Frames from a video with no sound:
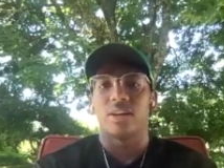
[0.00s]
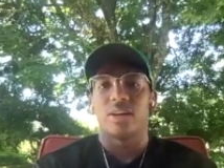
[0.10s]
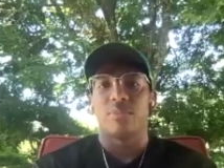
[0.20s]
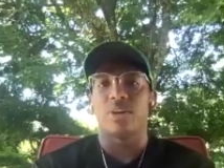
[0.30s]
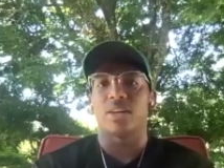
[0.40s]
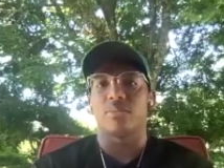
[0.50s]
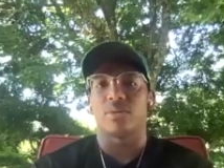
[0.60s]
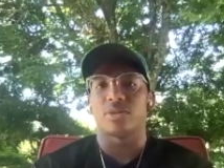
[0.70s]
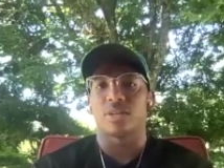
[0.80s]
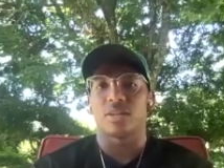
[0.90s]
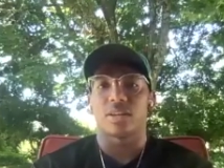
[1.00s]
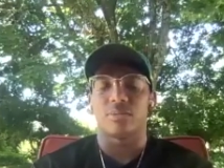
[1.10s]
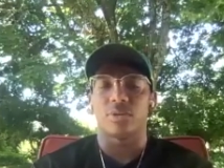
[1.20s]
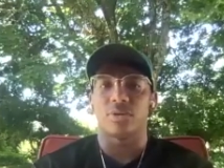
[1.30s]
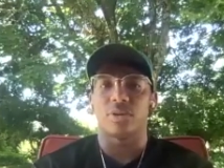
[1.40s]
being immersed in the
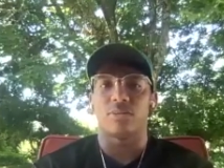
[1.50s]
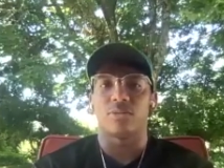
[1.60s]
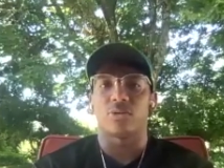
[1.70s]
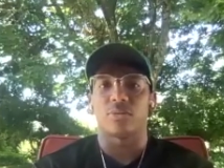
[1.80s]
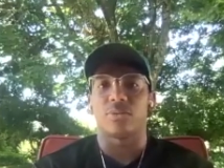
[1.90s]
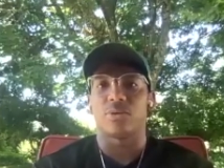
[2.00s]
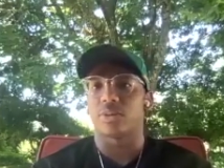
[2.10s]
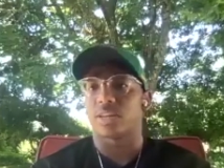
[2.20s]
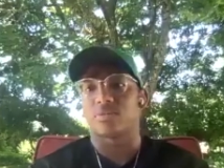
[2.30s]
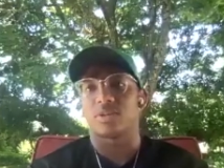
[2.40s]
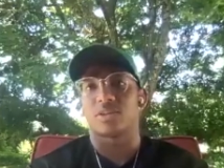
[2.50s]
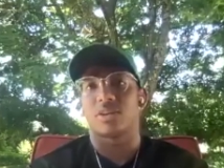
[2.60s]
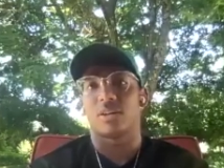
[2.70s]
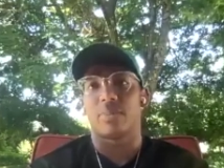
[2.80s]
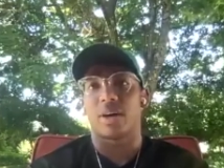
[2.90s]
community more and more, that's what it's
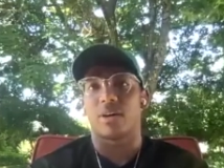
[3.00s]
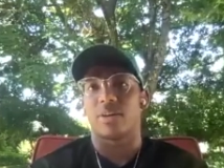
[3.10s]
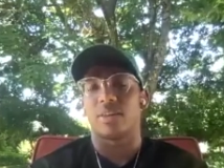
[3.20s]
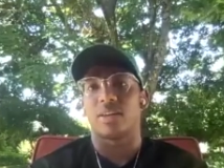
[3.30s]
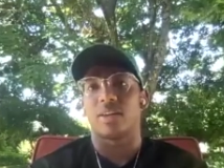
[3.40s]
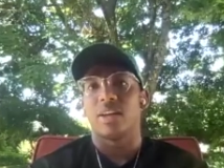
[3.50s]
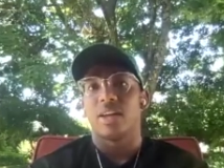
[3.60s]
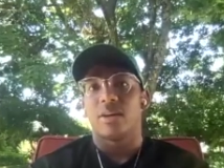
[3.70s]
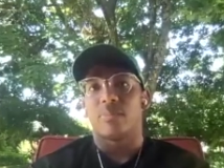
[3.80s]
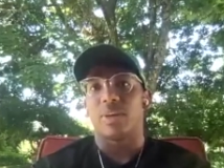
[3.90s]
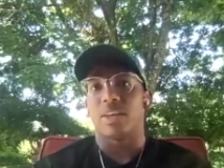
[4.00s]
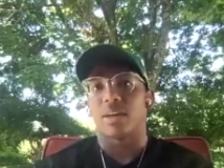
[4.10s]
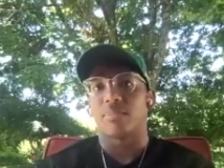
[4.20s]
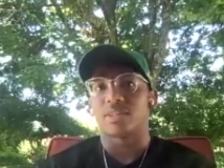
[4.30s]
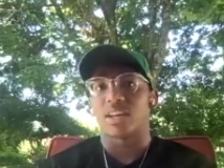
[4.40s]
all about. And then being
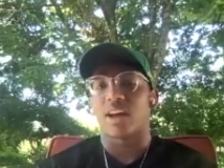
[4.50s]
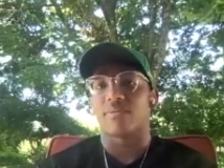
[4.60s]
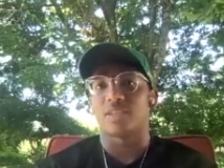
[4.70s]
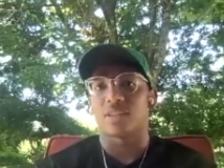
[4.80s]
able to have these